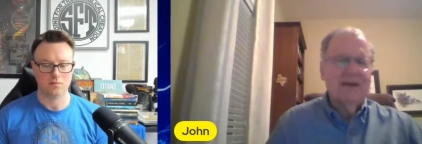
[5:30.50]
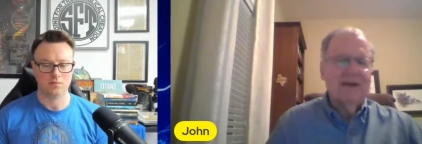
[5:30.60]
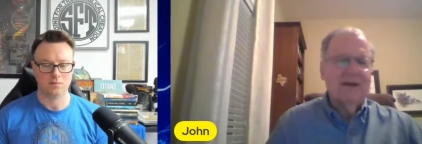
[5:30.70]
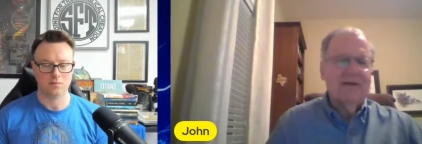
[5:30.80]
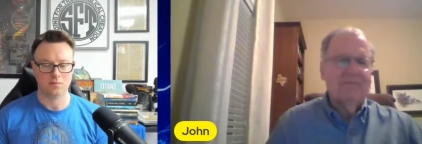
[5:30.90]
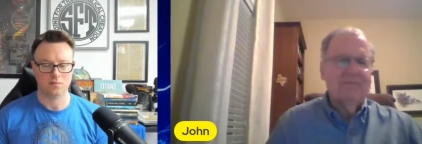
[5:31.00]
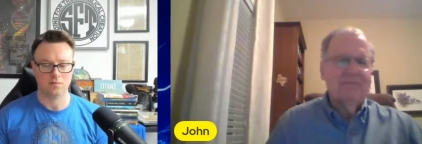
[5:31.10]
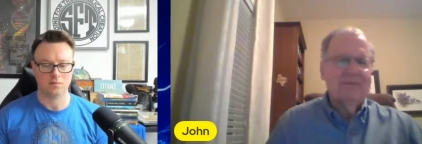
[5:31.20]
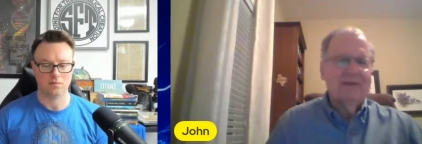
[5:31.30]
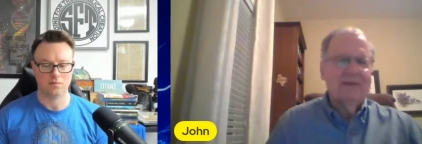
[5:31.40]
Speaker 1: And
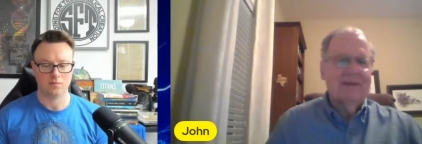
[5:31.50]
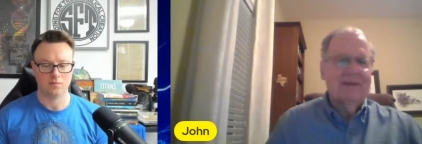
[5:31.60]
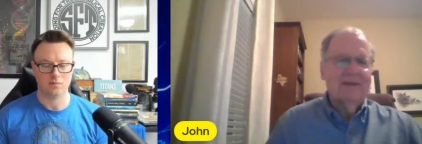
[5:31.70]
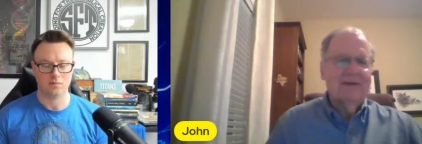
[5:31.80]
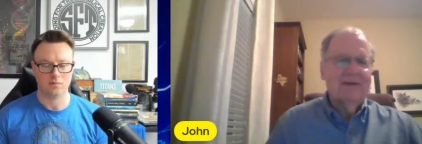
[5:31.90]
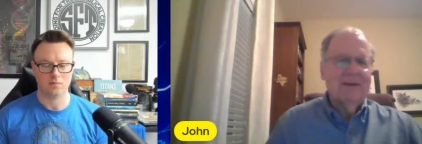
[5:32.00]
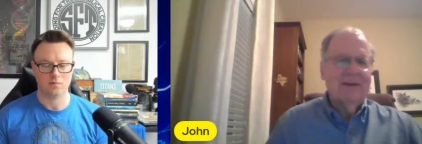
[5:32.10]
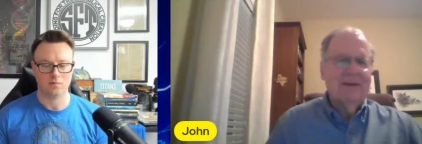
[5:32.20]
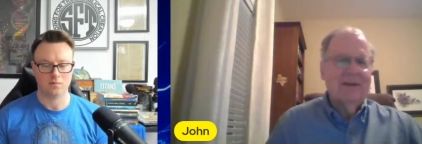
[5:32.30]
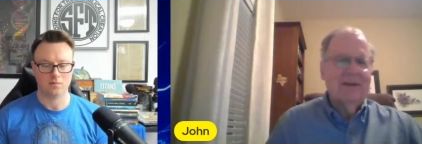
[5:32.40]

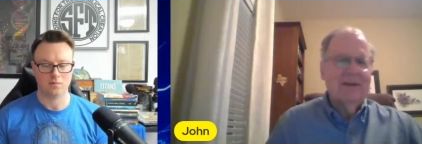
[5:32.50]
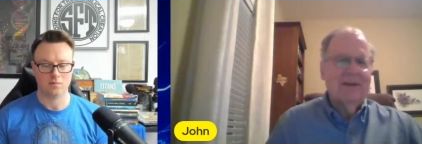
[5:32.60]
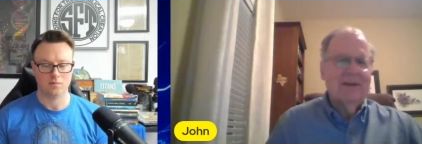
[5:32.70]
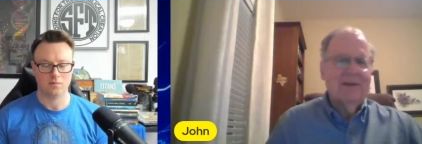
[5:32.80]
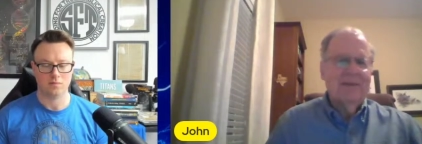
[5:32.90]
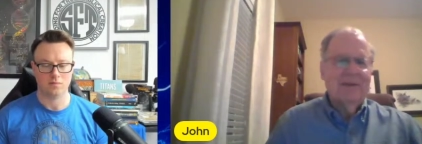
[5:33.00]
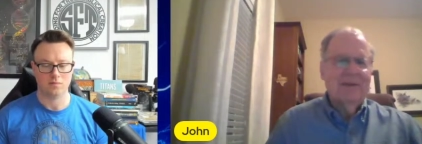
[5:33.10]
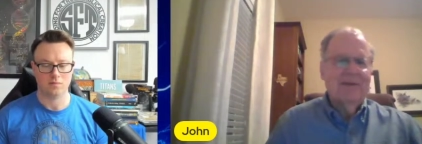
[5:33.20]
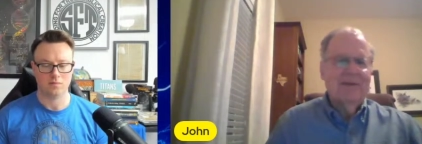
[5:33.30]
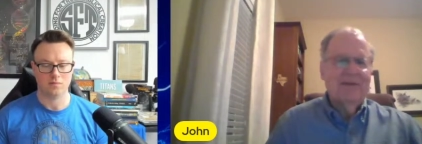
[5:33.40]

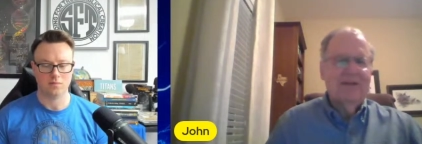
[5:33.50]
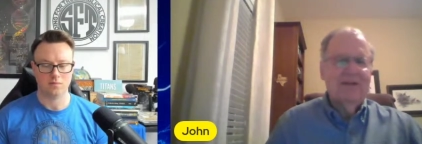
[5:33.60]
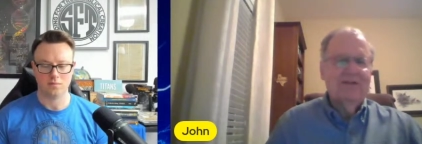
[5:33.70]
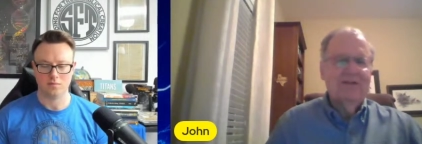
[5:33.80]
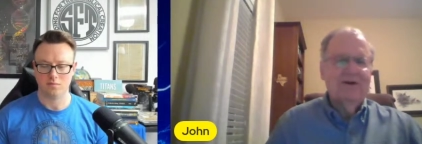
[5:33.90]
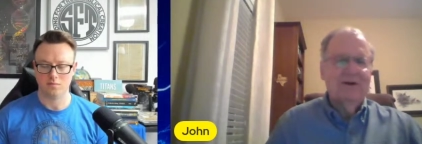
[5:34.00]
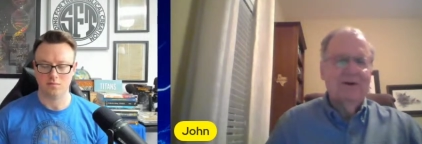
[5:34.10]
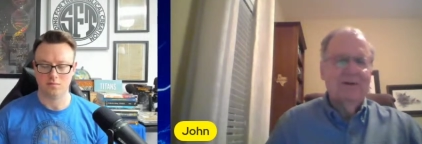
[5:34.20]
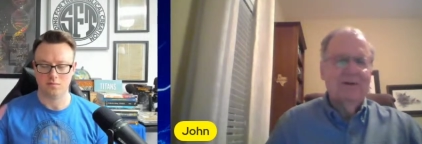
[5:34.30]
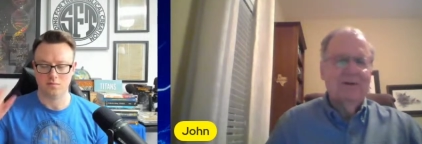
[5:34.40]
the
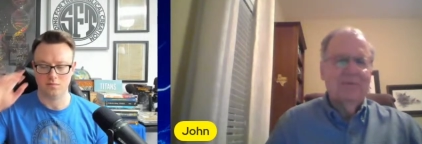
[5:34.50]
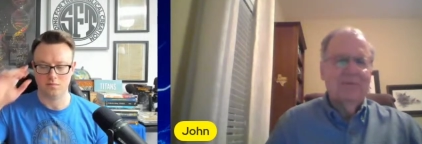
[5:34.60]
statistical